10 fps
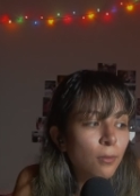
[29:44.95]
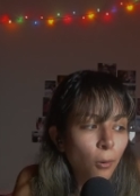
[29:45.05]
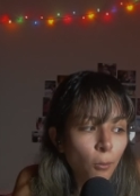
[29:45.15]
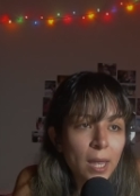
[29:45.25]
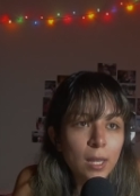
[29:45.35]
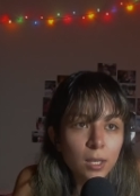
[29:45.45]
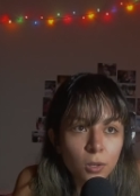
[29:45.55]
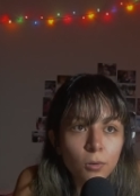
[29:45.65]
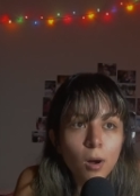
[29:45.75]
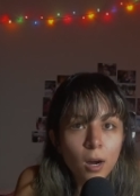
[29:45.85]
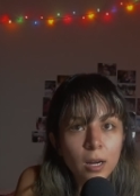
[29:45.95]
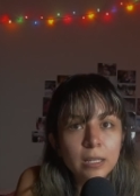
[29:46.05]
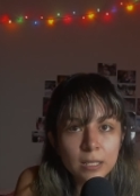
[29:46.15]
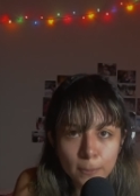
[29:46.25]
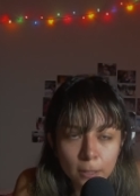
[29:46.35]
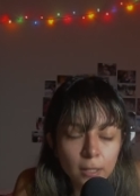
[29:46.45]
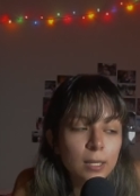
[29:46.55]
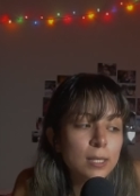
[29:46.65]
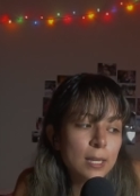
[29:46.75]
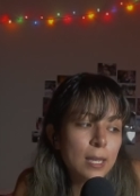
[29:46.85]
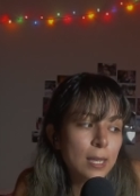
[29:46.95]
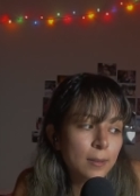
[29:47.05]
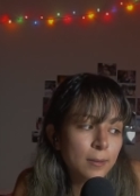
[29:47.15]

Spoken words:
the way you are experiencing it.